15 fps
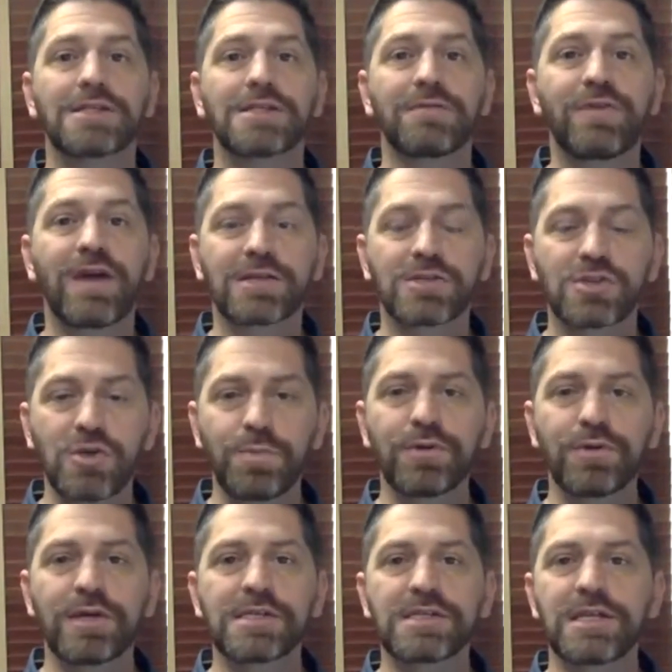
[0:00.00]
It's in fact
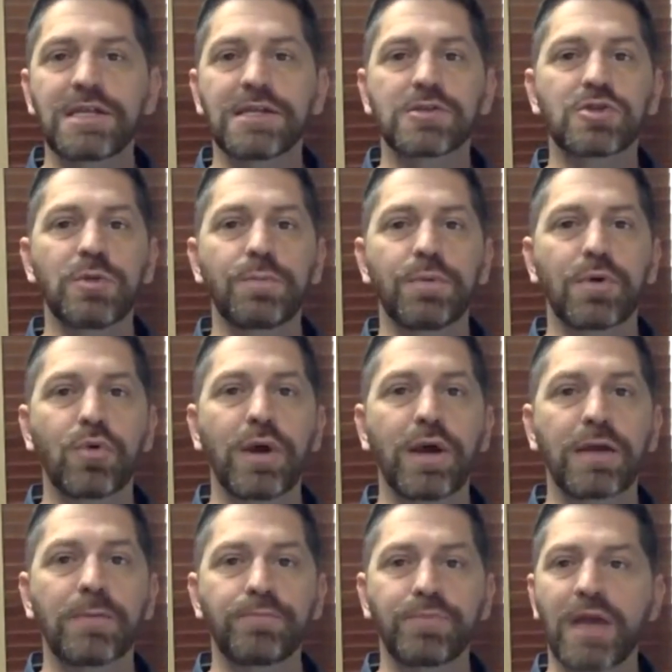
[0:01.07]
super easy, it's super
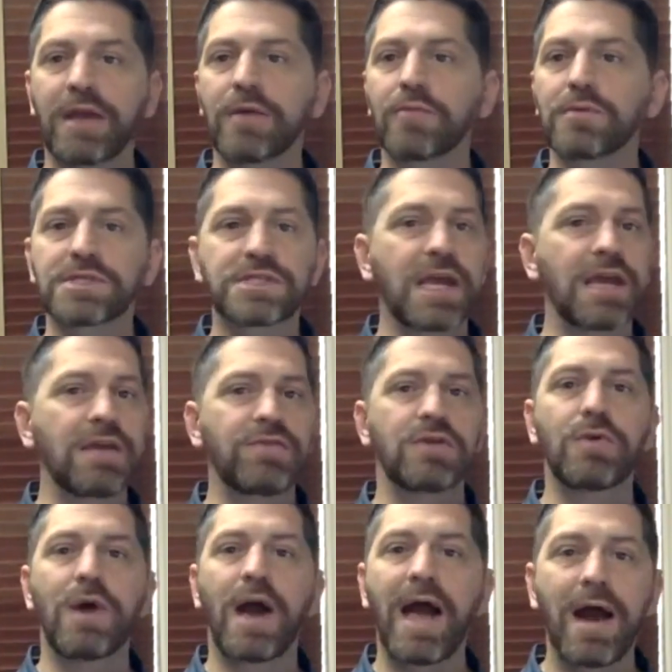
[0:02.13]
quick, and it will
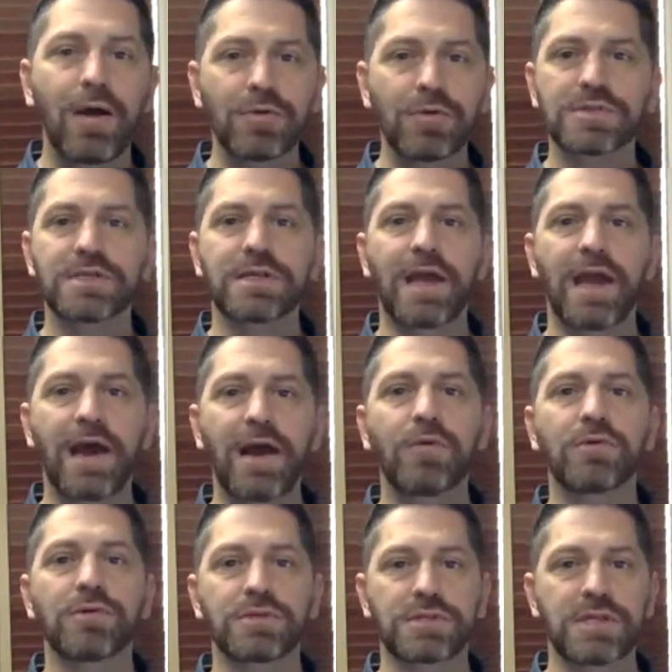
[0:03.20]
save you hours and
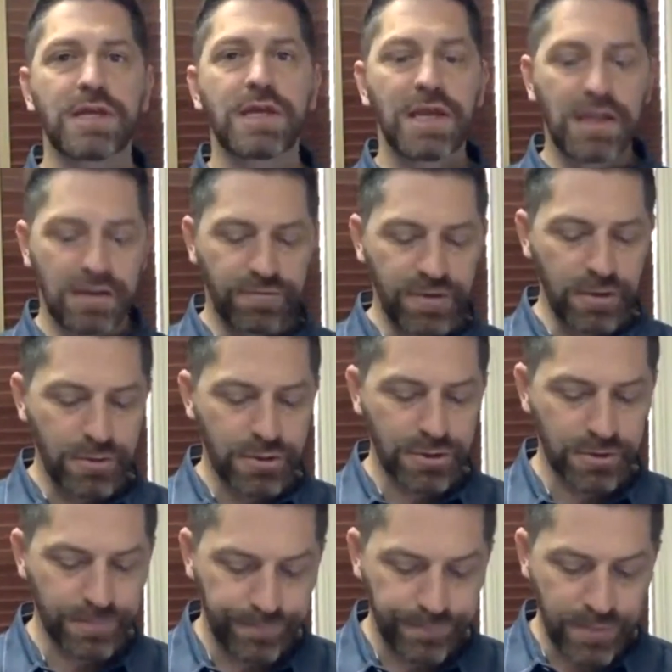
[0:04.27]
hours in the
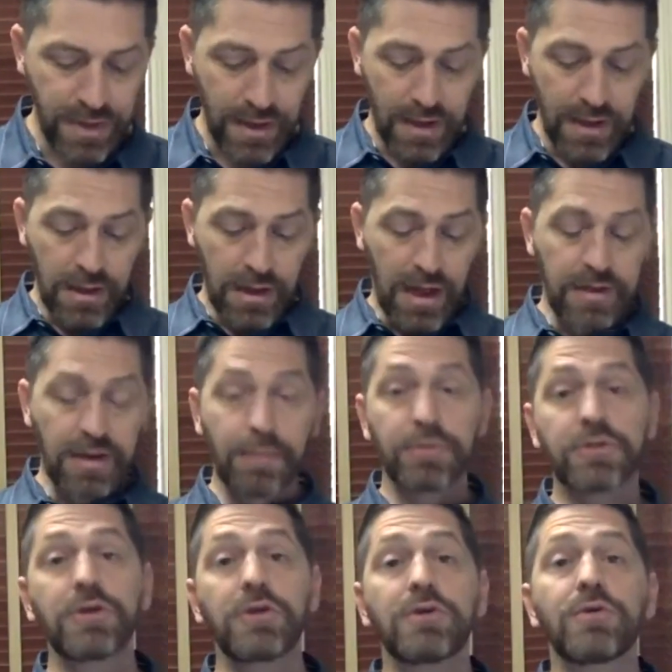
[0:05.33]
future.
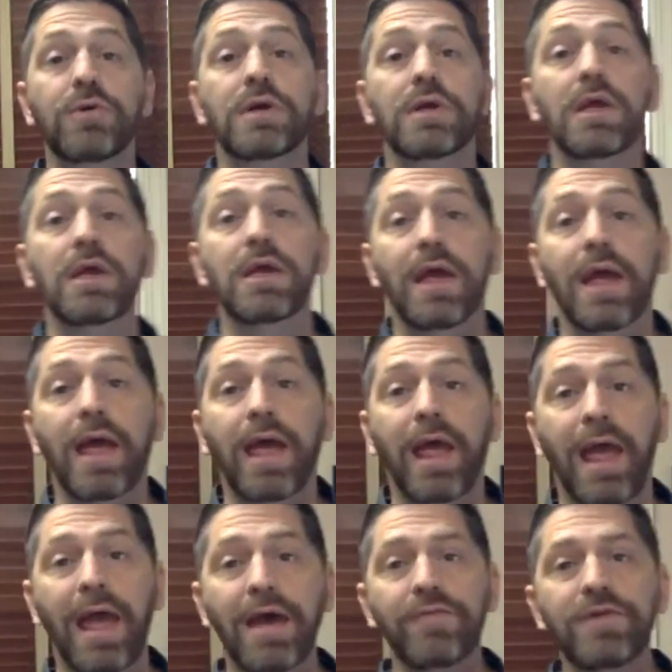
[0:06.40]
Number 2,
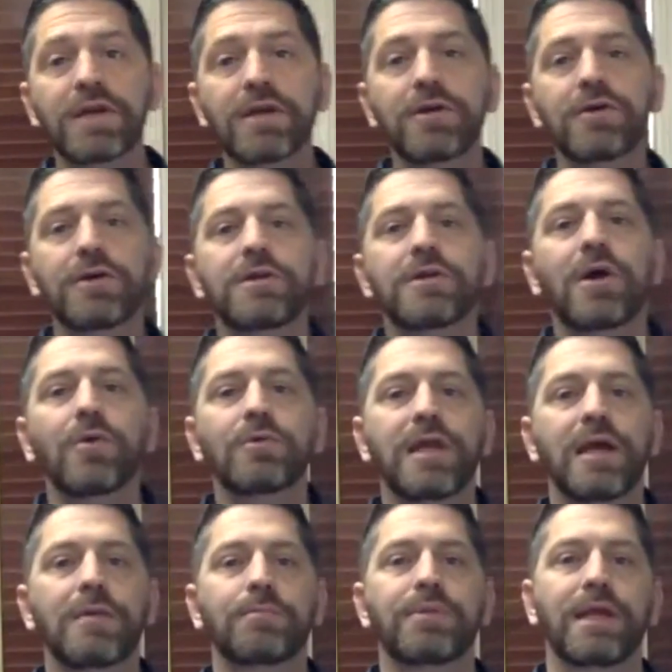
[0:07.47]
having a good
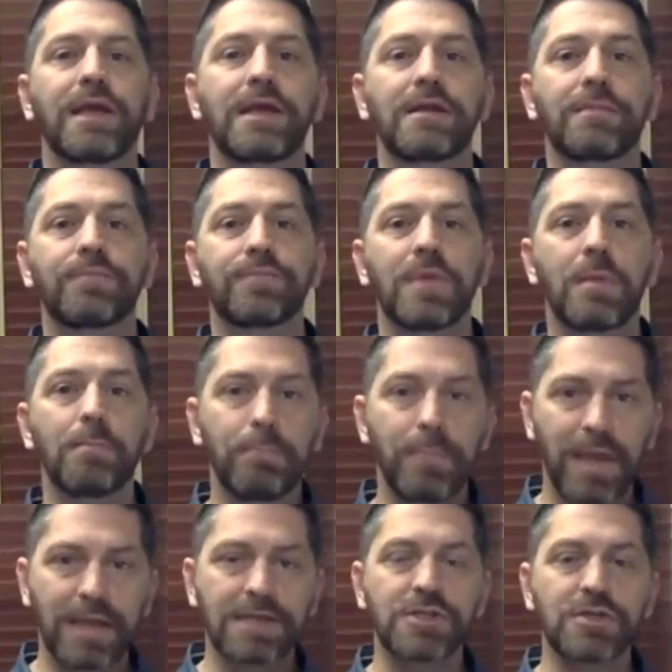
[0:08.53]
note template
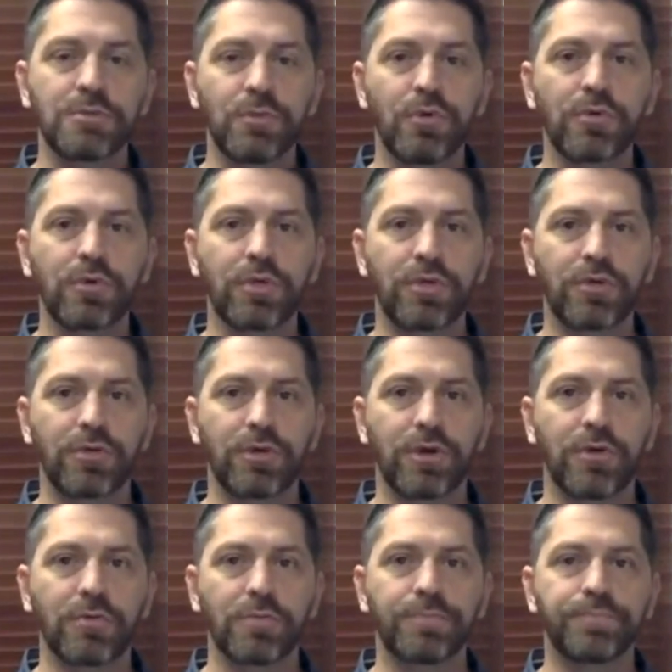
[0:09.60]
makes you more
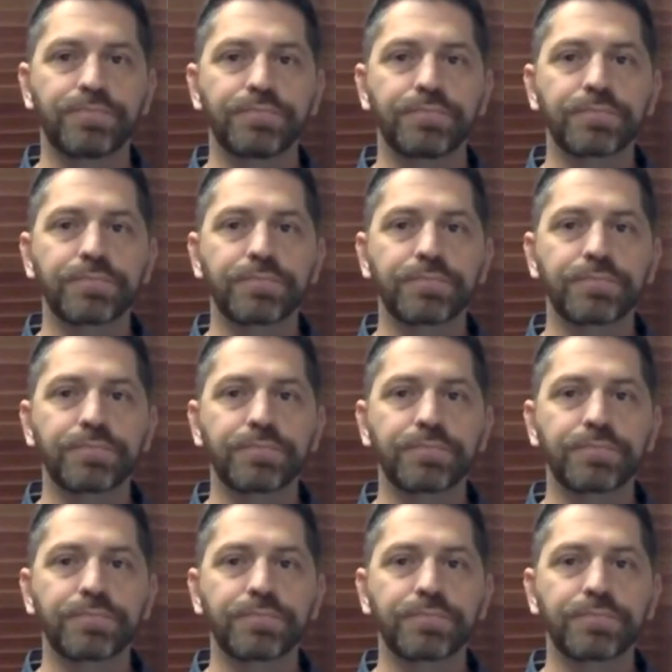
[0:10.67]
thorough,